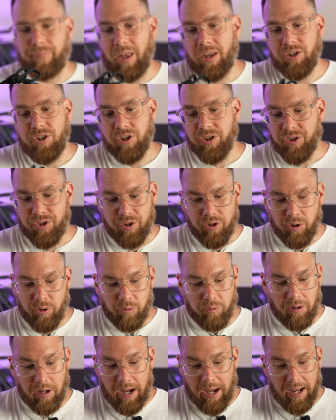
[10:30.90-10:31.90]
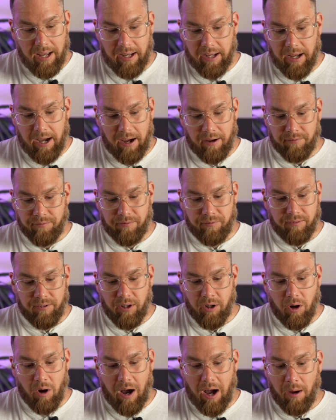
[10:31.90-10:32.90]
They just do.
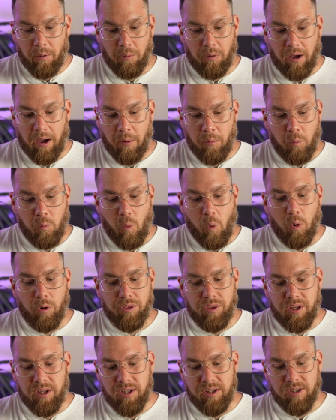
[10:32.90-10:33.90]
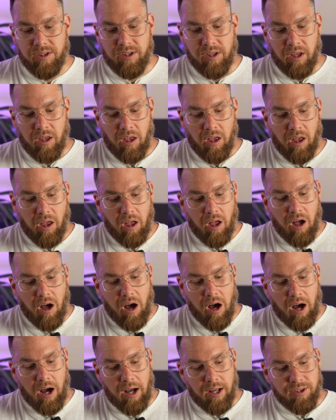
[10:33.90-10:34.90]
I wore these
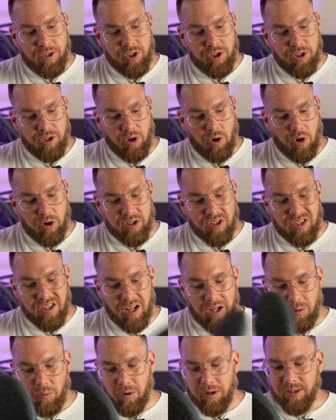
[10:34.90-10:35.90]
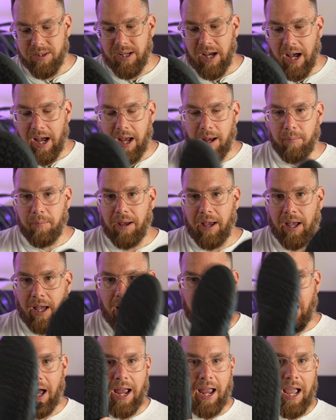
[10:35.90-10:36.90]
to New York City one time,
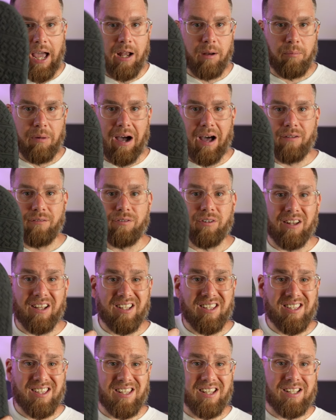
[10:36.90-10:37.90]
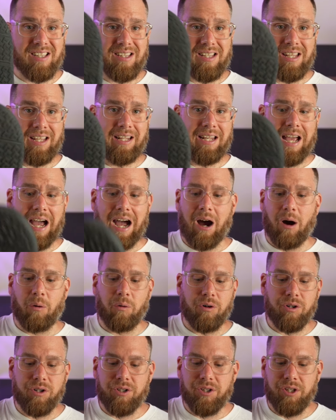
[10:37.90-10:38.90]
and I had them on for like 16
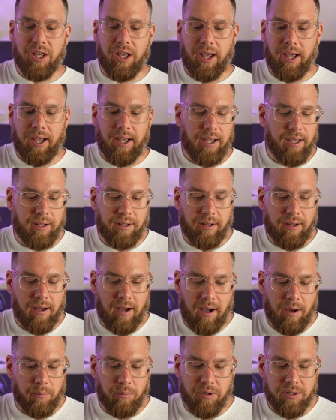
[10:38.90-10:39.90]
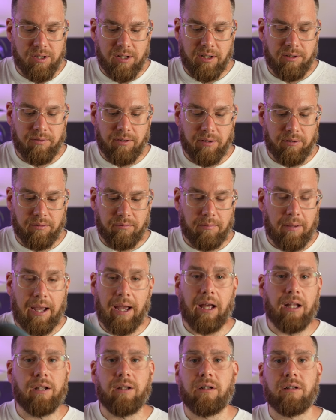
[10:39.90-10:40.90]
hours, and I wasn't even
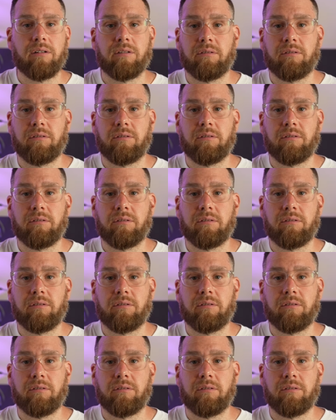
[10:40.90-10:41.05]
mad.